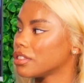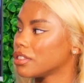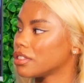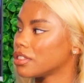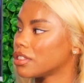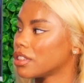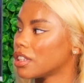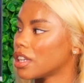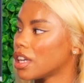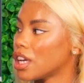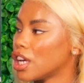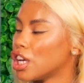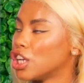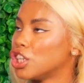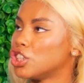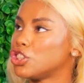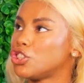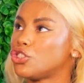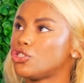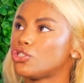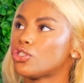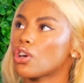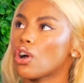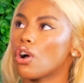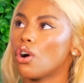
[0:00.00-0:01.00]
Yeah.
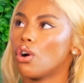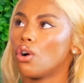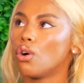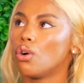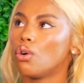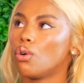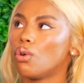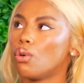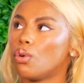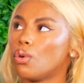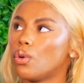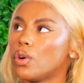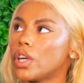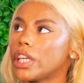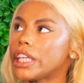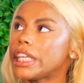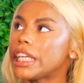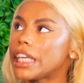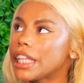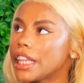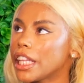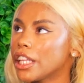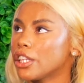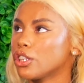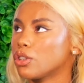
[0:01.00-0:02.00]
So
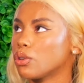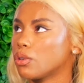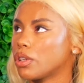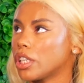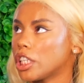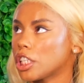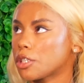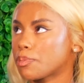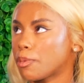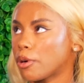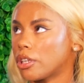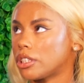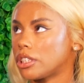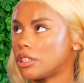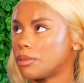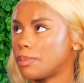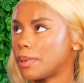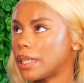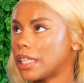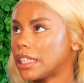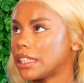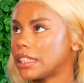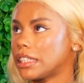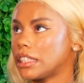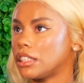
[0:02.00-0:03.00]
he then took
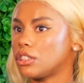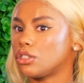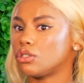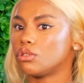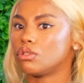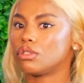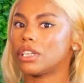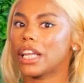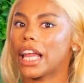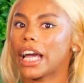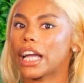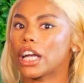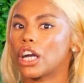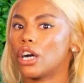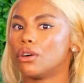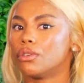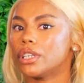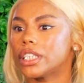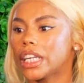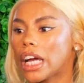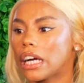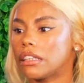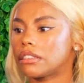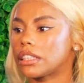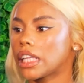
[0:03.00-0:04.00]
responsibility to like go
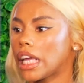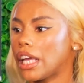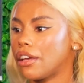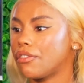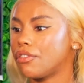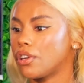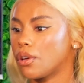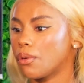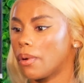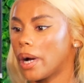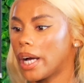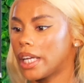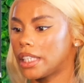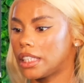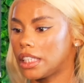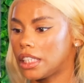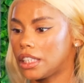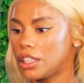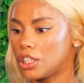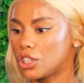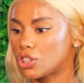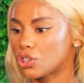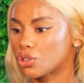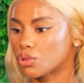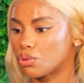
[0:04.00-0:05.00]
around to everyone
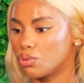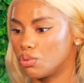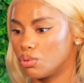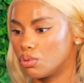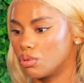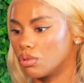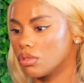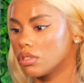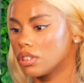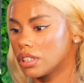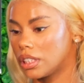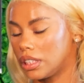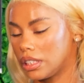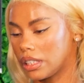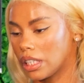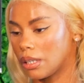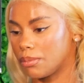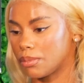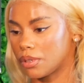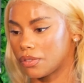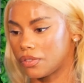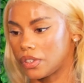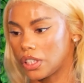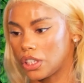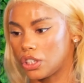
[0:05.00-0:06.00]
in the school in
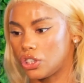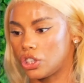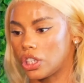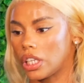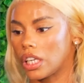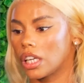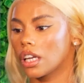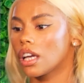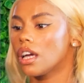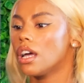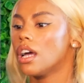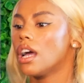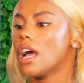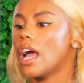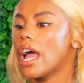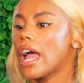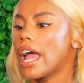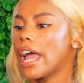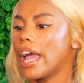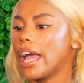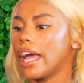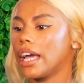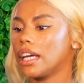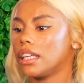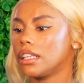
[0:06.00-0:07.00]
terms of teaching
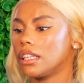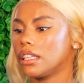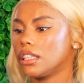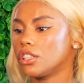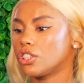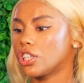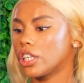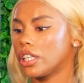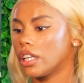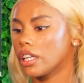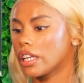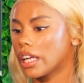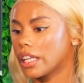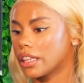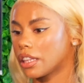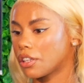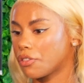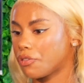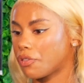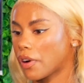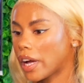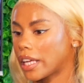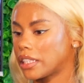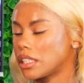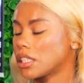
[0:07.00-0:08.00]
and generate the
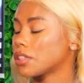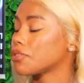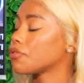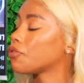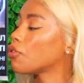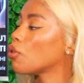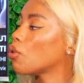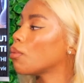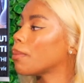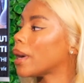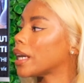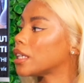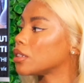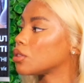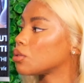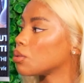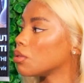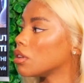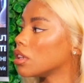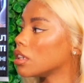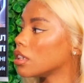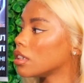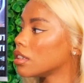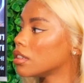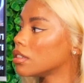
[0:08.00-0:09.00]
funds for my
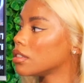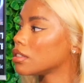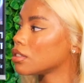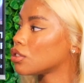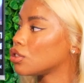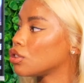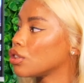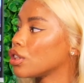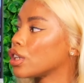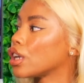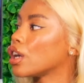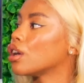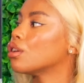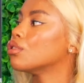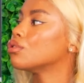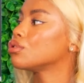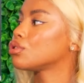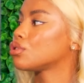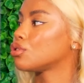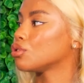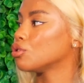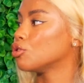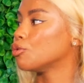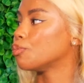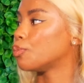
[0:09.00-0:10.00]
tour mm-hmm. to go
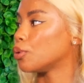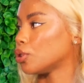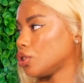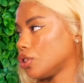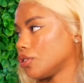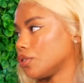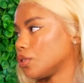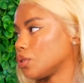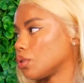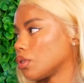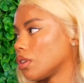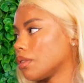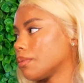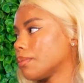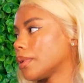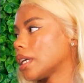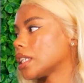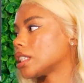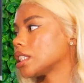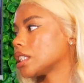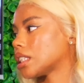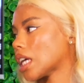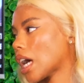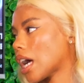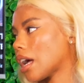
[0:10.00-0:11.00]
to Potchefstroom
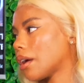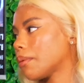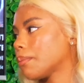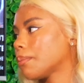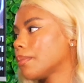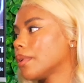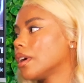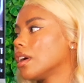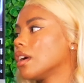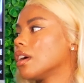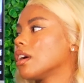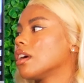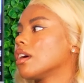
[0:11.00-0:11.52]
at the time.